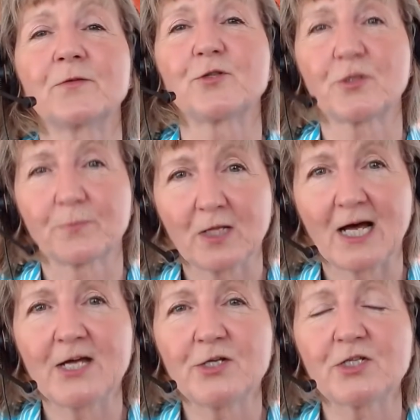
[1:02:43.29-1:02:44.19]
the
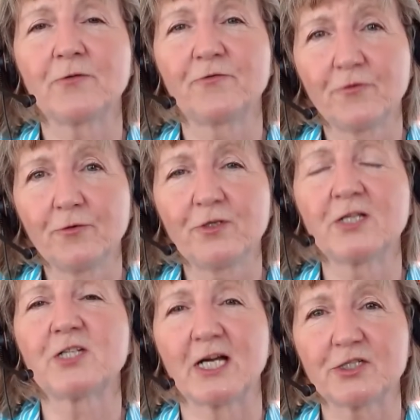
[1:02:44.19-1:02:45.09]
supplies and food
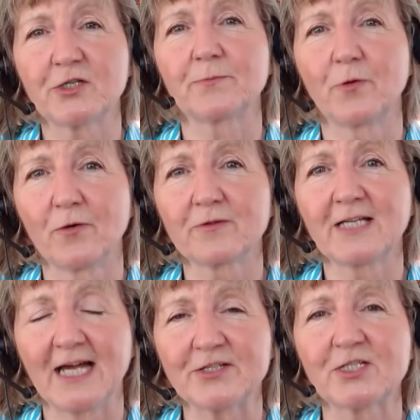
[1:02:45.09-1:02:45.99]
and such that Paul
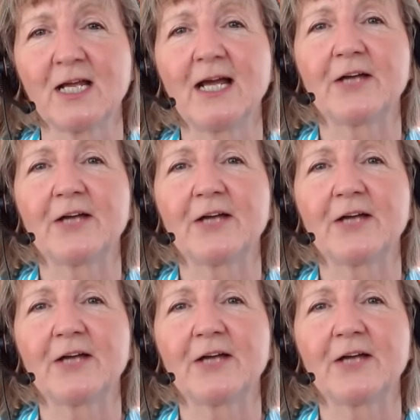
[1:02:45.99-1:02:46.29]
gets